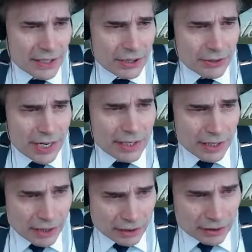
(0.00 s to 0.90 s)
her great
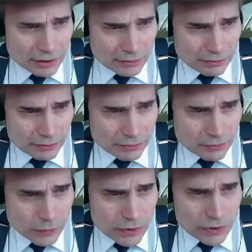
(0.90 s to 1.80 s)
uncle
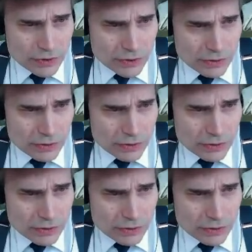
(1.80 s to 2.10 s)
who